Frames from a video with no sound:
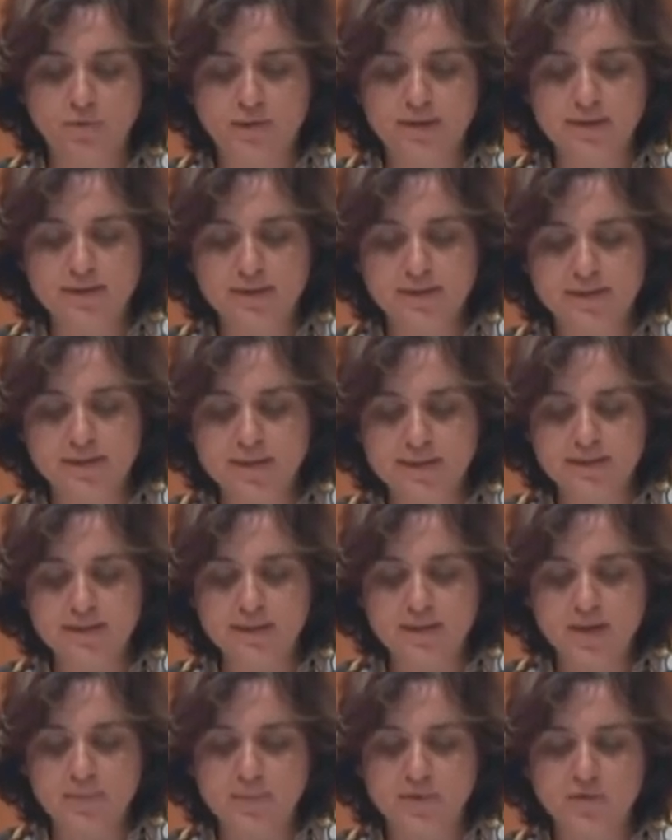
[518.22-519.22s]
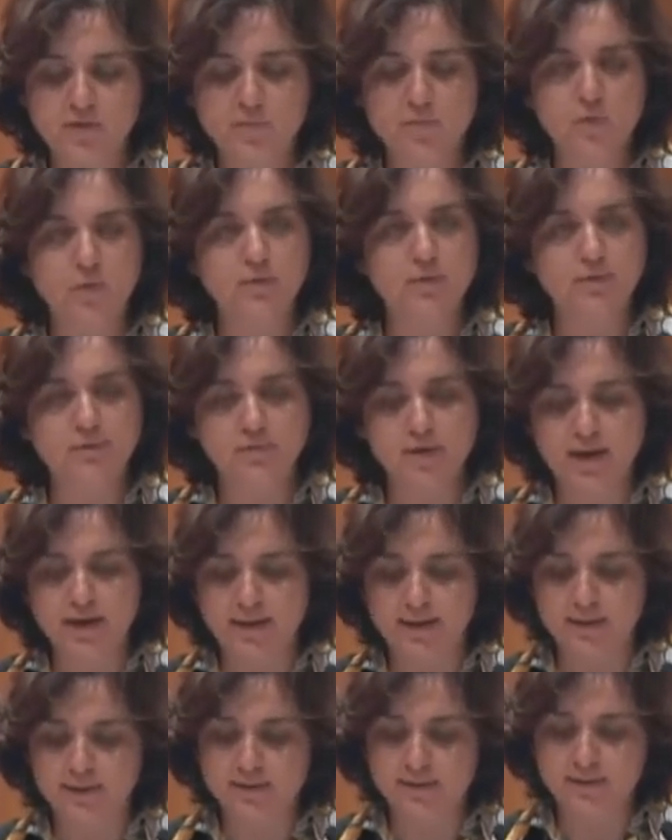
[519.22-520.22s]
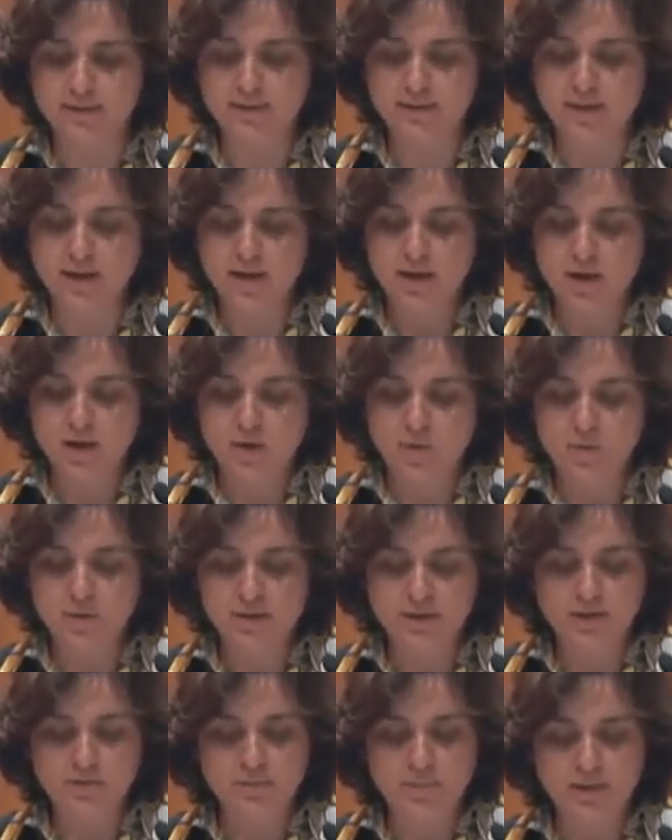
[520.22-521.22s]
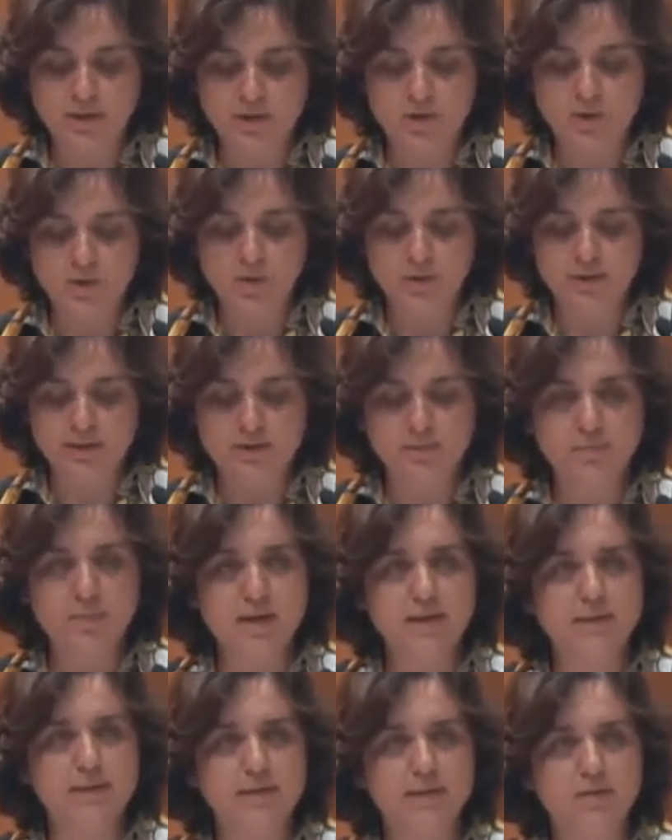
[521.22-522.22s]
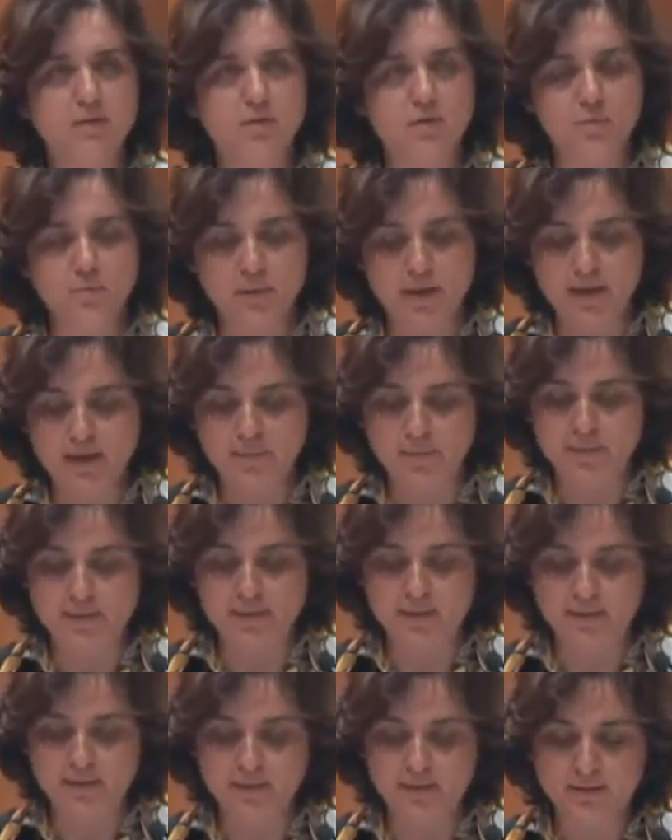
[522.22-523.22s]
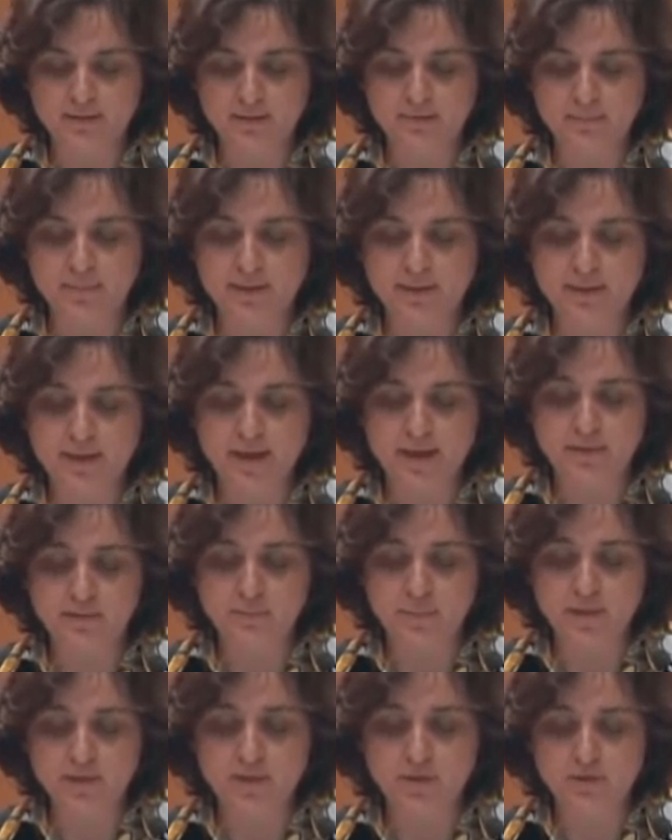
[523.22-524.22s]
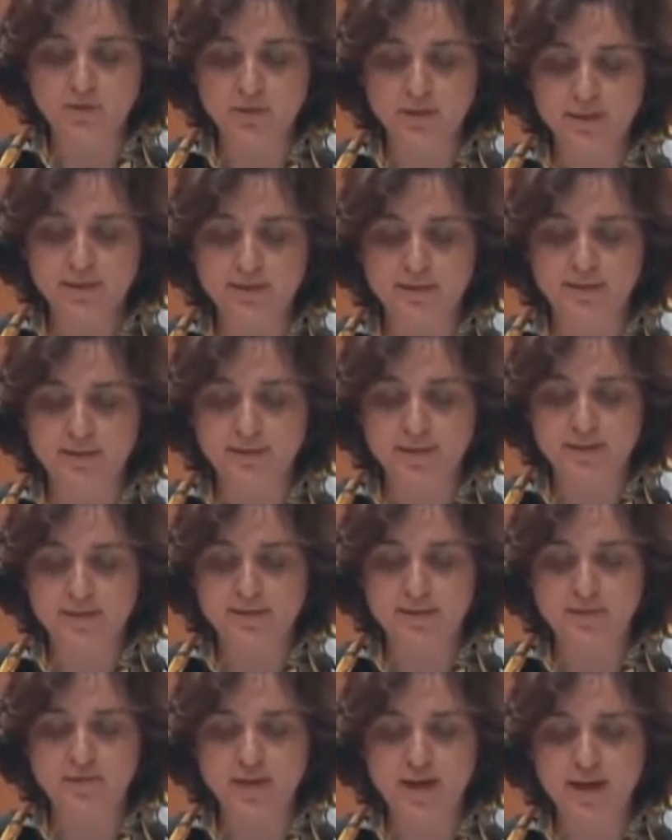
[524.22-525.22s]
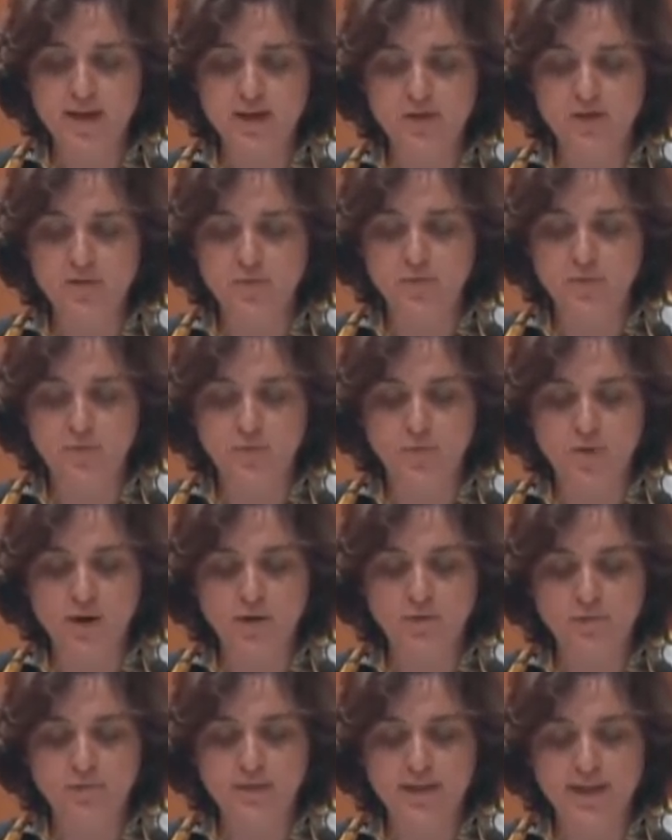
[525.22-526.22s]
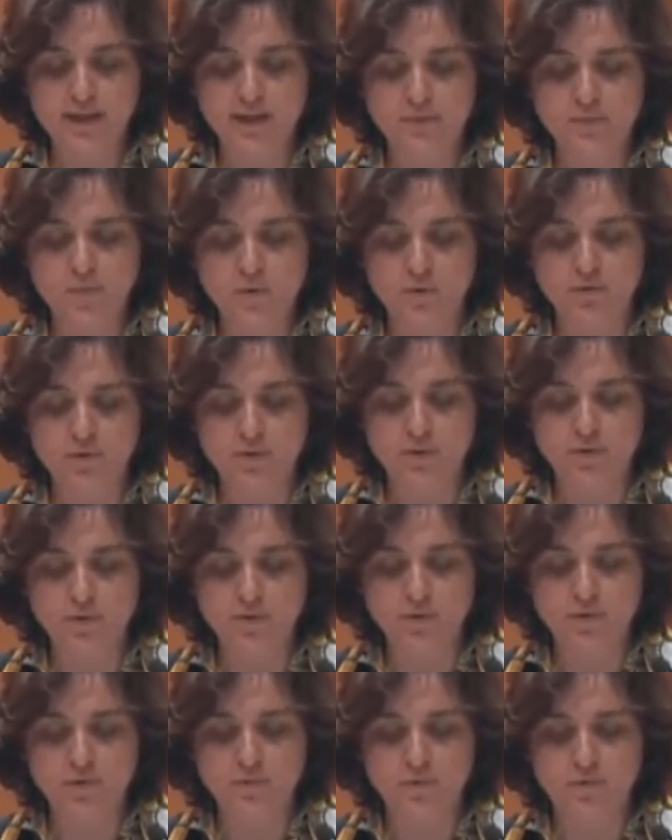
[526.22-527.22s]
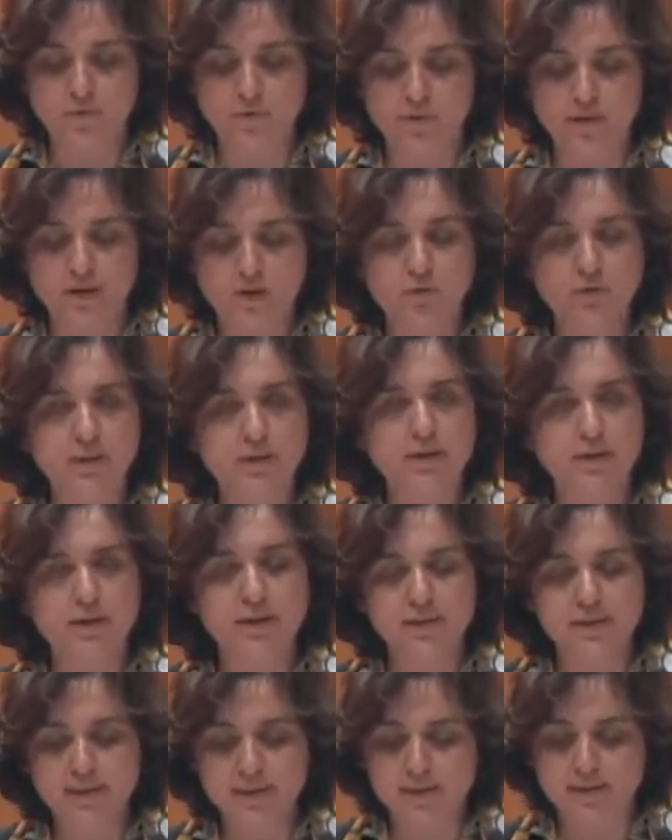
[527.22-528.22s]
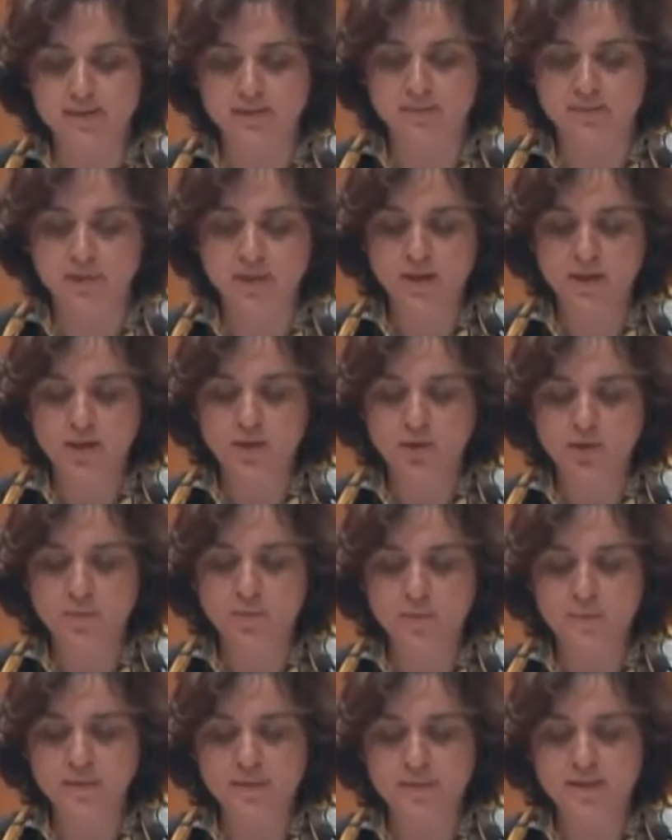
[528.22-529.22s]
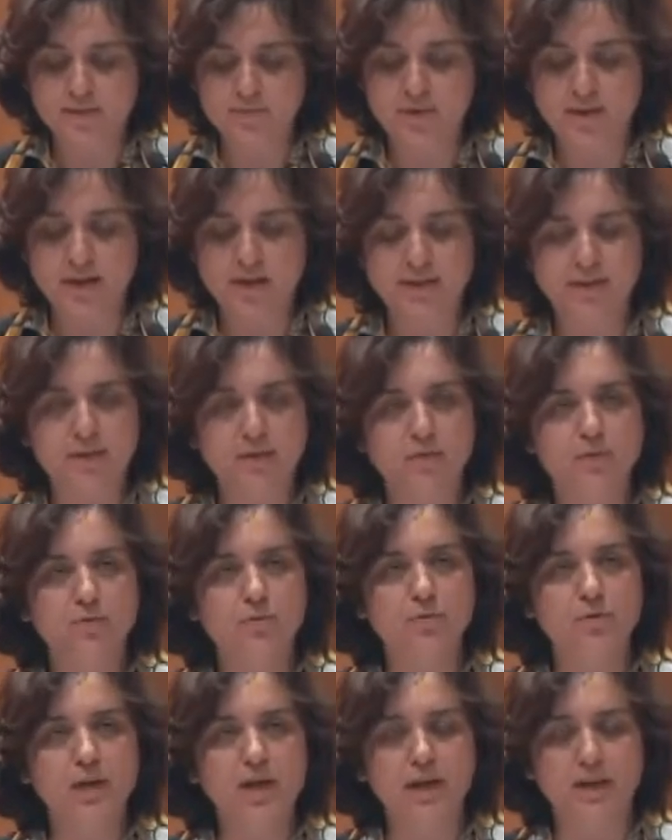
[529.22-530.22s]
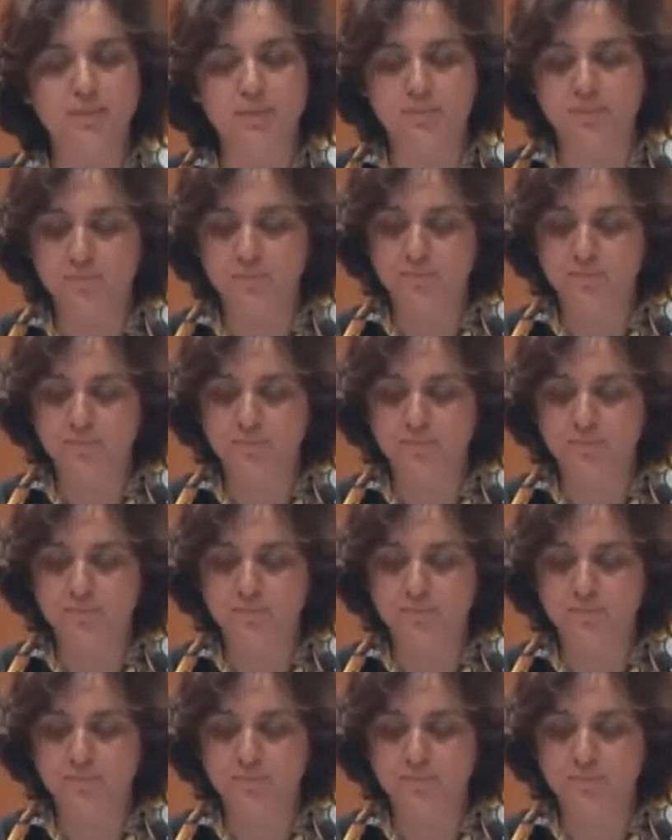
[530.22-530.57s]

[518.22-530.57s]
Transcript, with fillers: there is a certain number of modal variants, which have been called as MESI or paramesi, but they have been considered as deviations of one of the eight modes in order to, for the octenary system to be preserved and altered through time.